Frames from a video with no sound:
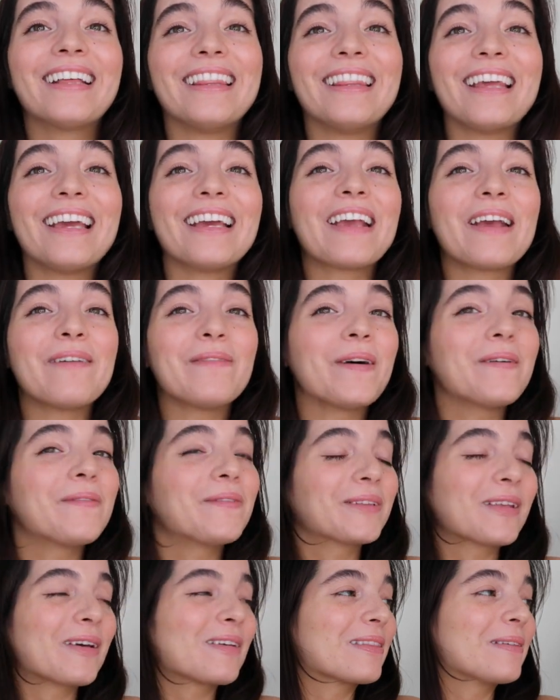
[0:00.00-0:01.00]
They came up
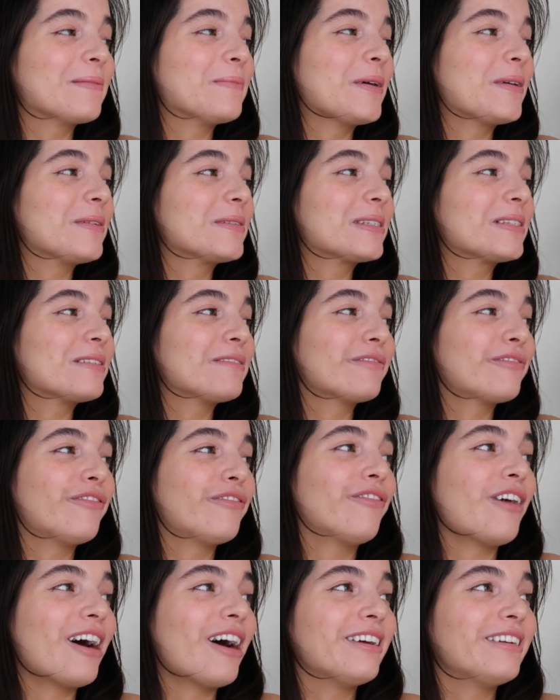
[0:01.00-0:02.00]
with like the most
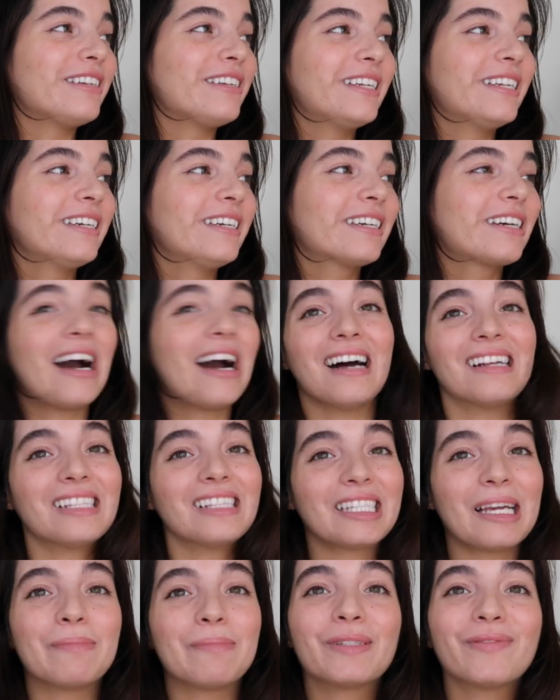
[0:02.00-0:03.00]
fun
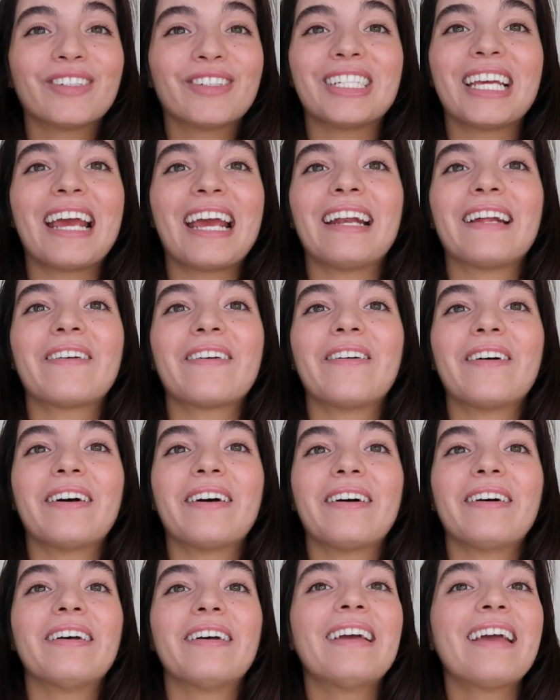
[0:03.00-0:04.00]
concepts for tanning
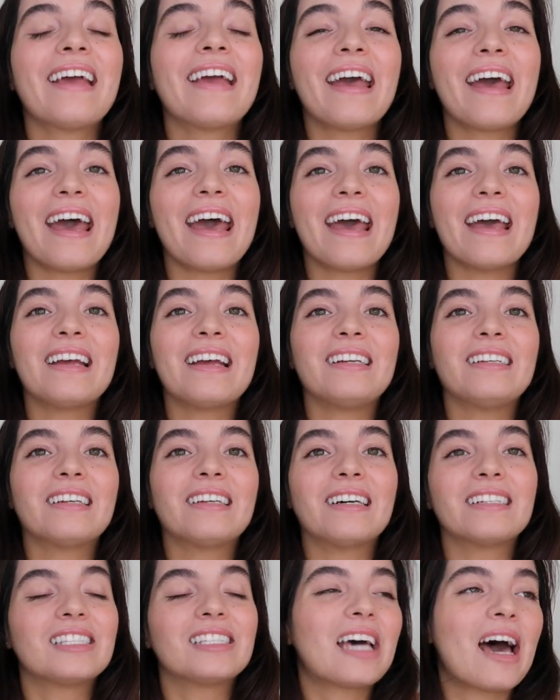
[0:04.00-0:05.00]
oil, and
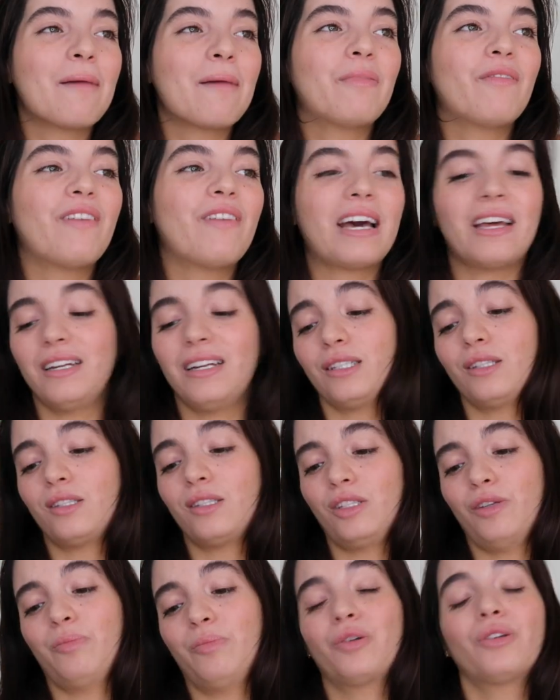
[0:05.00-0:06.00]
on top of that, it's
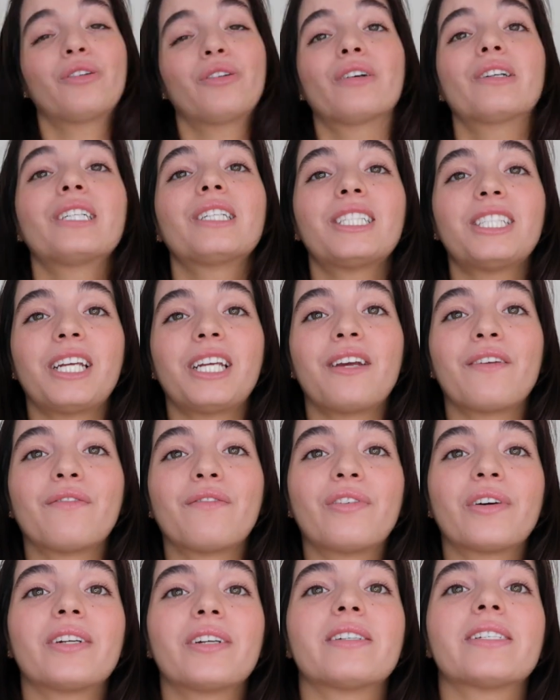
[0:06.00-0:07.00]
super nourishing
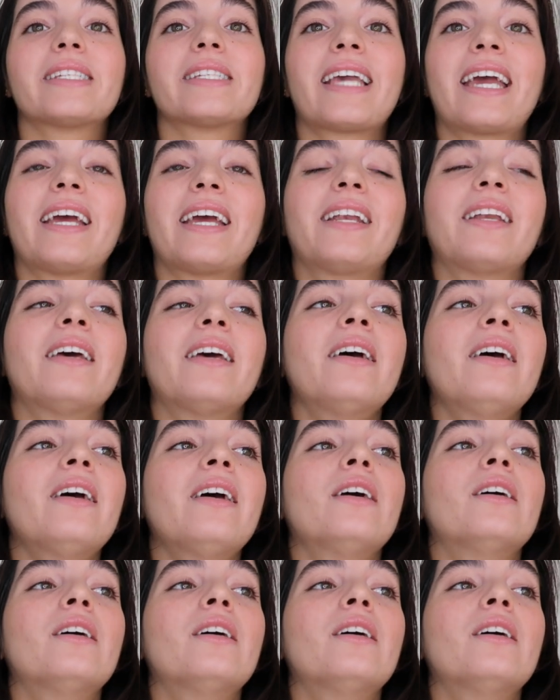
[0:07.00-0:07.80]
for your skin.